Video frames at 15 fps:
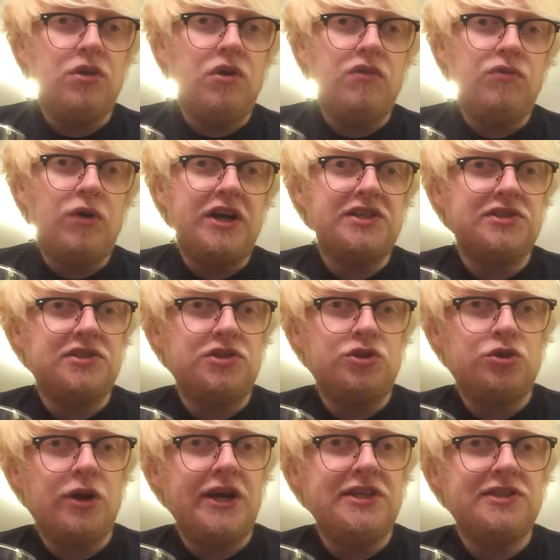North Western
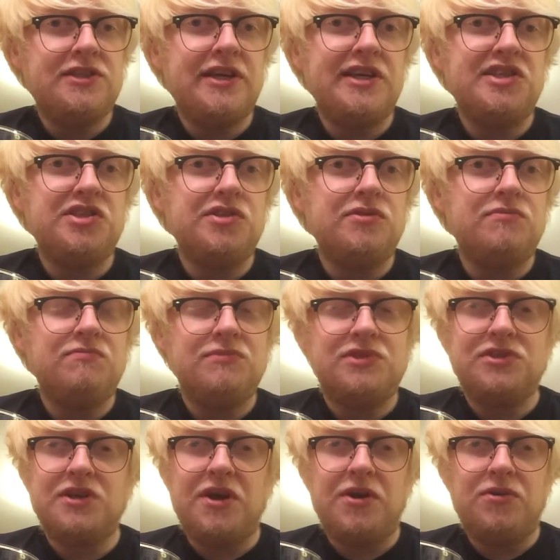train station,
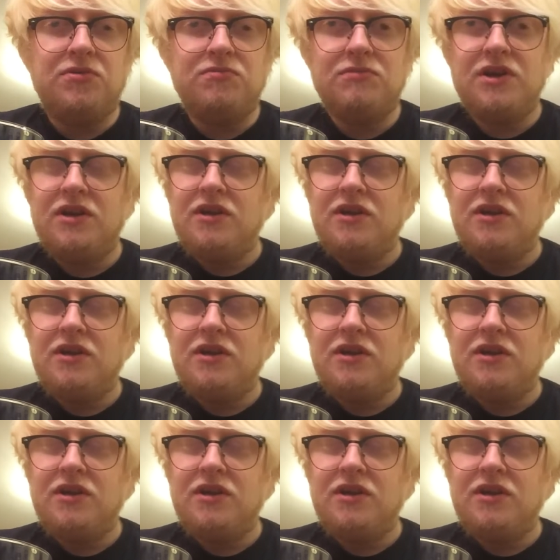so